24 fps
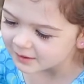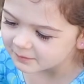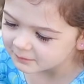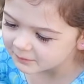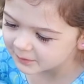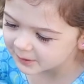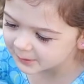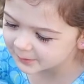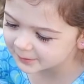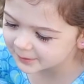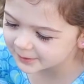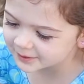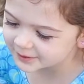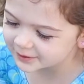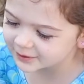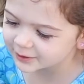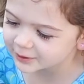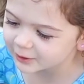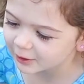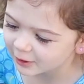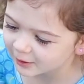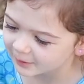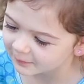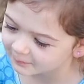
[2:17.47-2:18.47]
Maybe
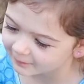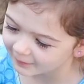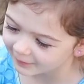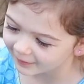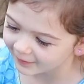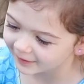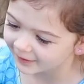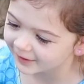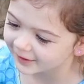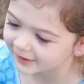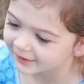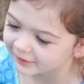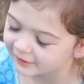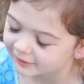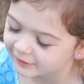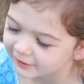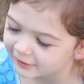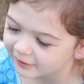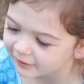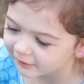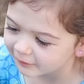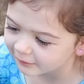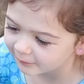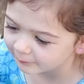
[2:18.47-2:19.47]
start by
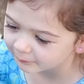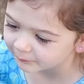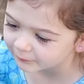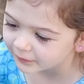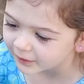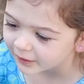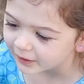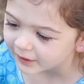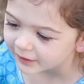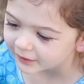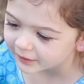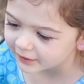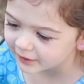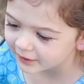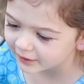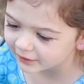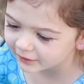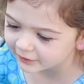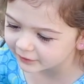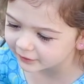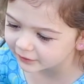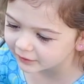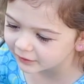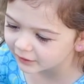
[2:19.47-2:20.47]
getting
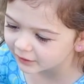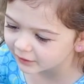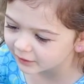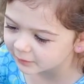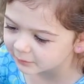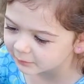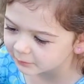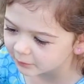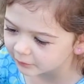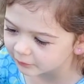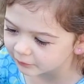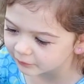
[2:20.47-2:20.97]
a